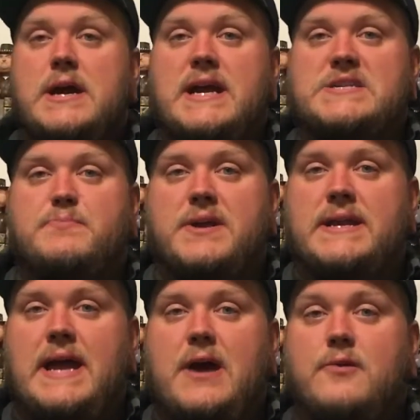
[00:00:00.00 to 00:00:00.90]

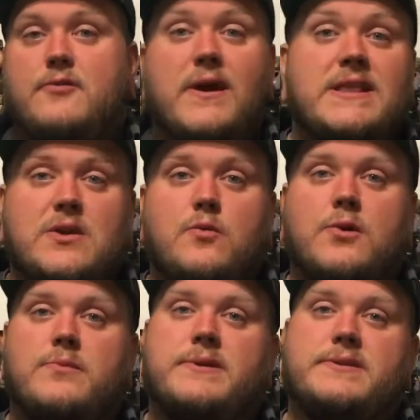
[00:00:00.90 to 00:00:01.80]
explain how great the
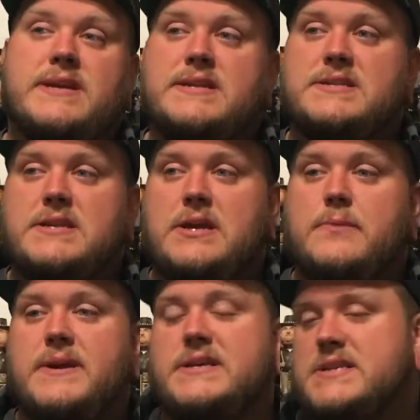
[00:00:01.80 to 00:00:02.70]
world building is in here,
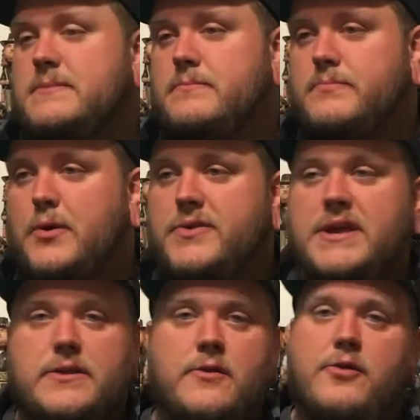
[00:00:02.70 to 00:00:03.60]
because on both the
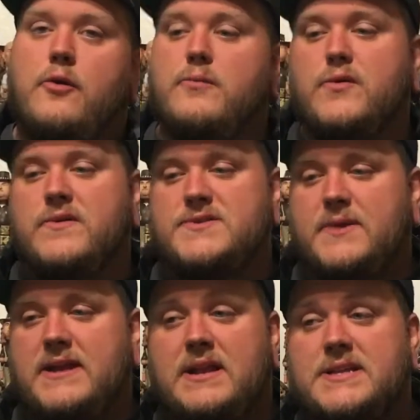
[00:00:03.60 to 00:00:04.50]
other Thor movies,
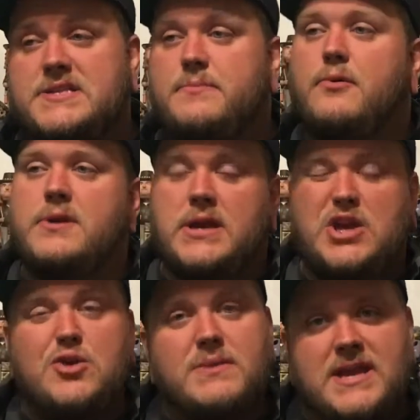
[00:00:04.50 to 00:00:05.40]
we had a lot of supporting
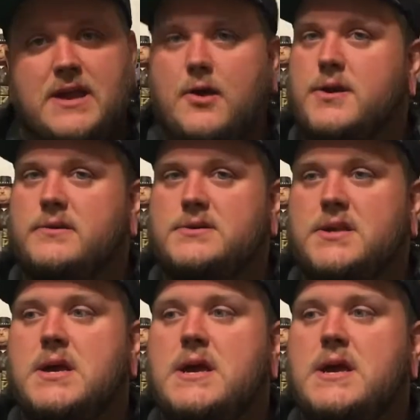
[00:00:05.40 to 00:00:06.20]
human characters